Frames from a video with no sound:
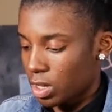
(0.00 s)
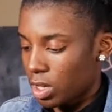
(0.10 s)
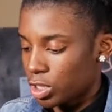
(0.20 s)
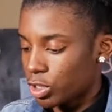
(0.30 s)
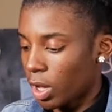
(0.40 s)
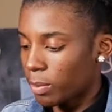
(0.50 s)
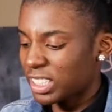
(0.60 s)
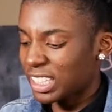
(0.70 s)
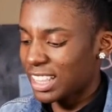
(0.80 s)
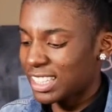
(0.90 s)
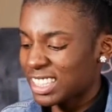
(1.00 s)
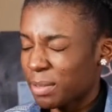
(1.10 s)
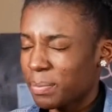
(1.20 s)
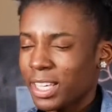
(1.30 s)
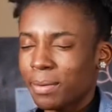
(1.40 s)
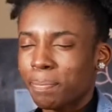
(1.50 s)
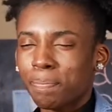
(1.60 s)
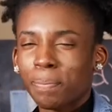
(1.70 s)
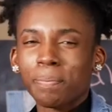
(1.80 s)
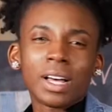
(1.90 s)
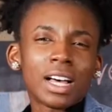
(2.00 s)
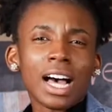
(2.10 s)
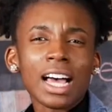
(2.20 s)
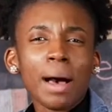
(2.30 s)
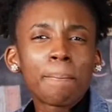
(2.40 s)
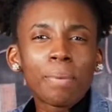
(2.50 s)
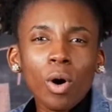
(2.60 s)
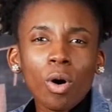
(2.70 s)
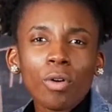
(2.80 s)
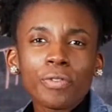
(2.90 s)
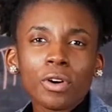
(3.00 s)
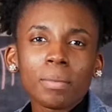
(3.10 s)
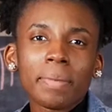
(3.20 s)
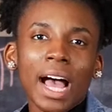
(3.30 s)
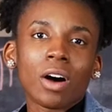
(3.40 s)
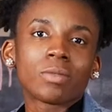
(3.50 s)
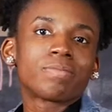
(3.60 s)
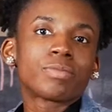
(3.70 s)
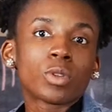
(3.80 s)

So I would say this could be a bowl for about